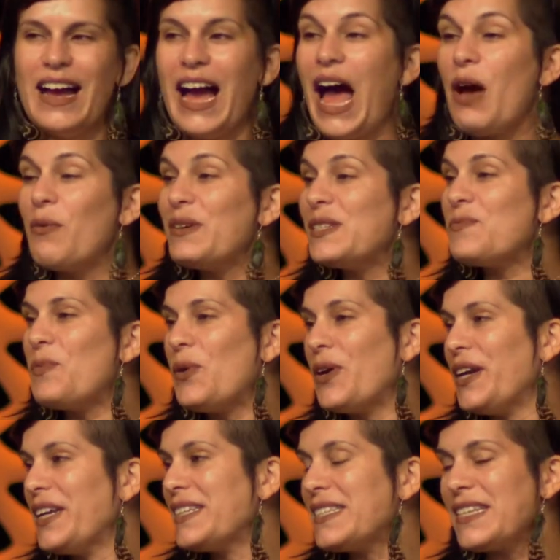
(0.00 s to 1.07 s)
I was
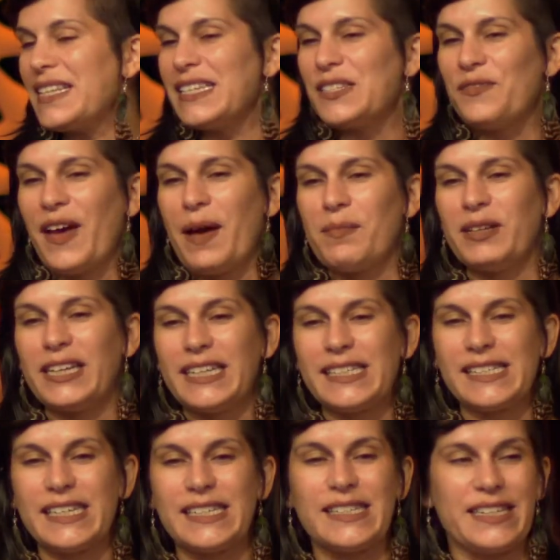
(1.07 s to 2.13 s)
born into this family
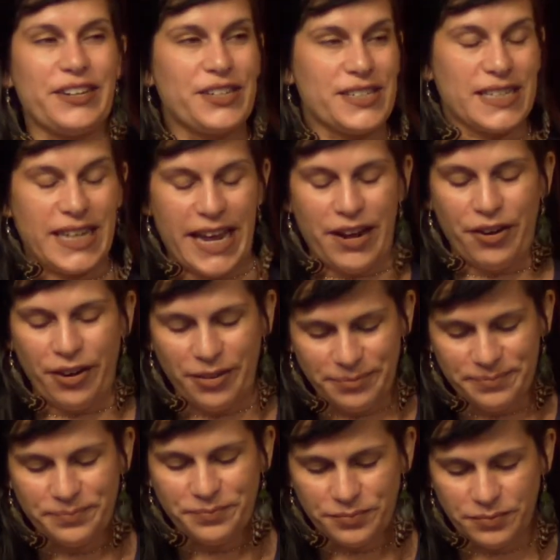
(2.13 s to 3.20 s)
6 years later,
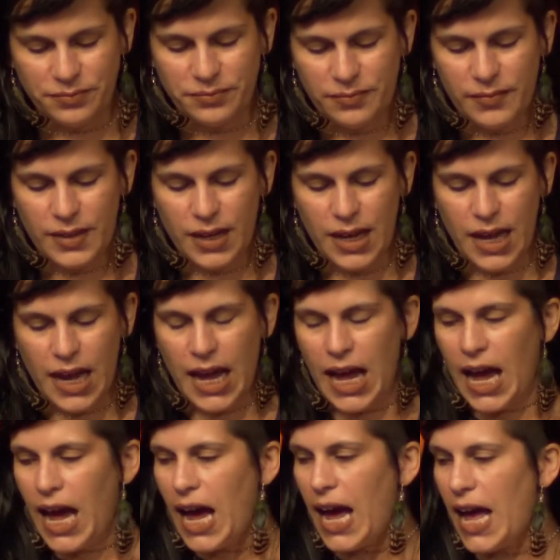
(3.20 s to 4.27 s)

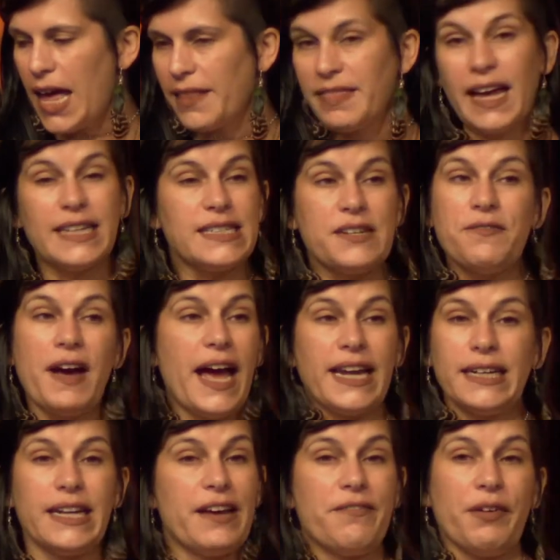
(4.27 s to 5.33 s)
and that
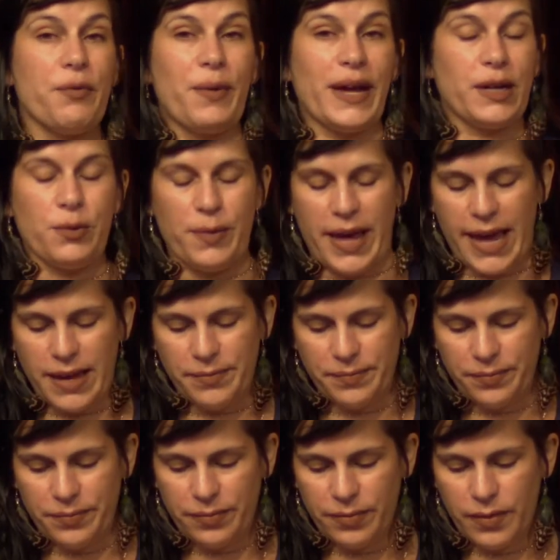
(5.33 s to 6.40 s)
divide never went away.
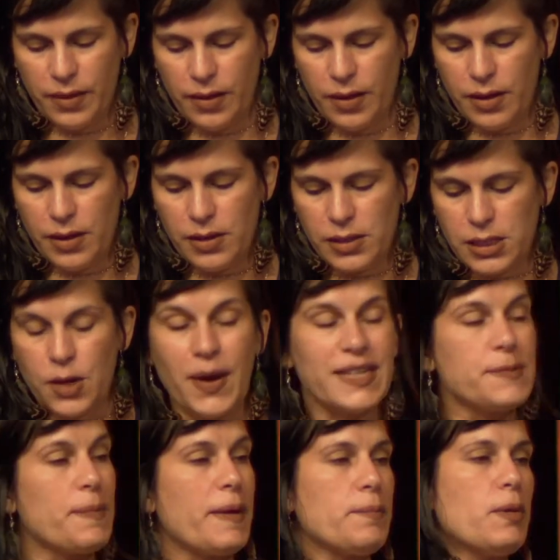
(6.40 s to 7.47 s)
So I
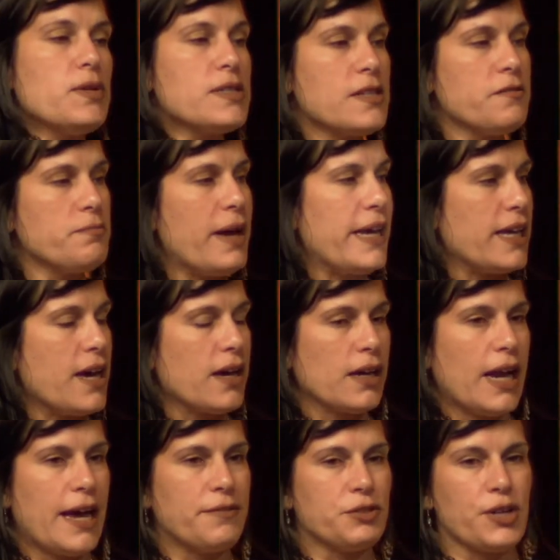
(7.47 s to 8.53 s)
spent most of my young
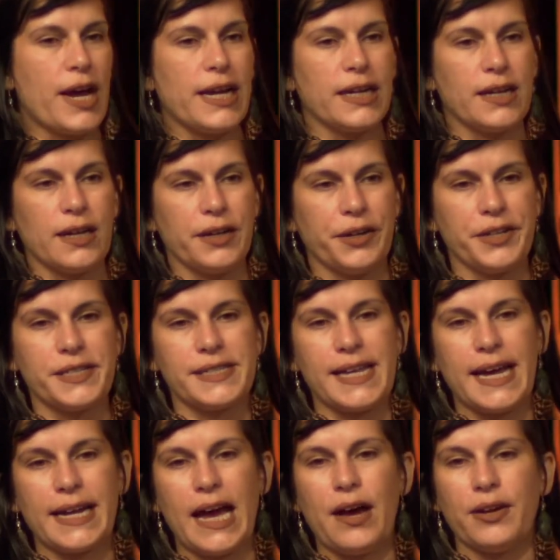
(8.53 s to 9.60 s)
life trying to
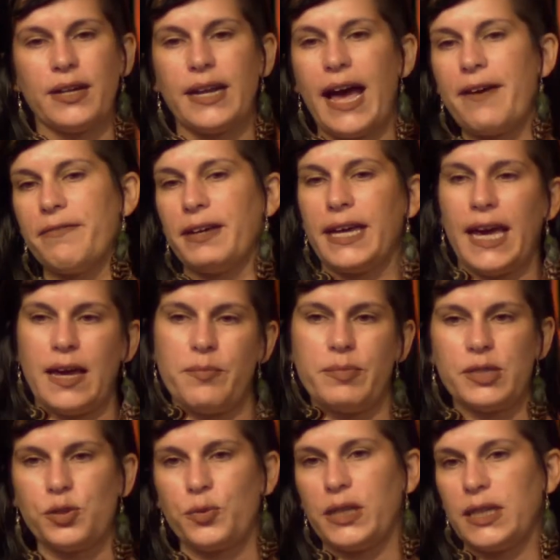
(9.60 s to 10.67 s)
understand how to navigate
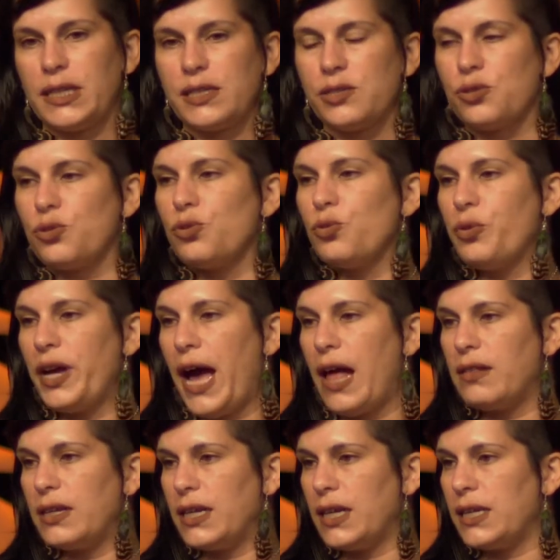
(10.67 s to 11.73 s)
between these two
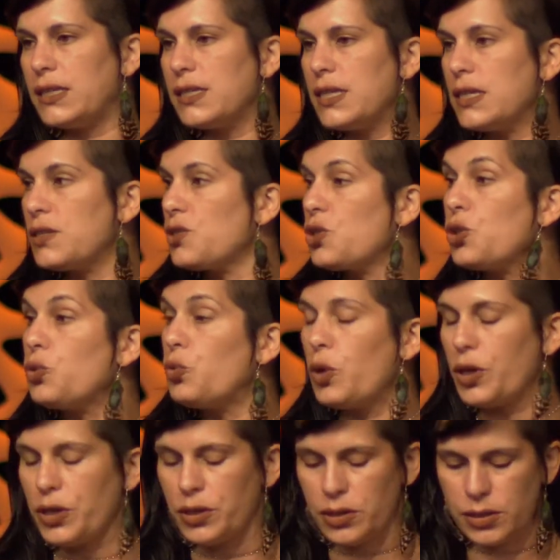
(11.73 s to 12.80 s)
realities, these two
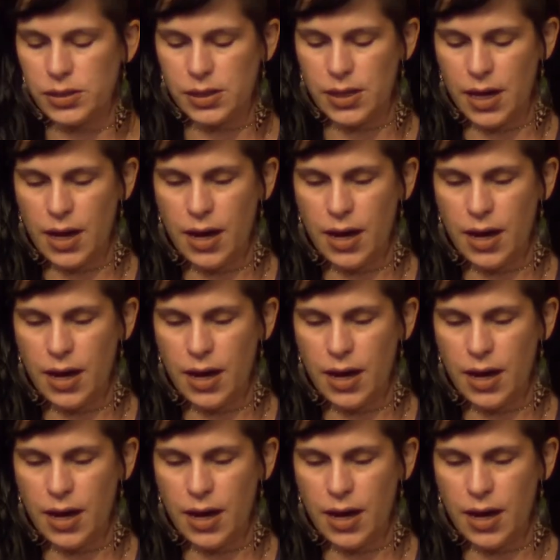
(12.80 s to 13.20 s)
worlds.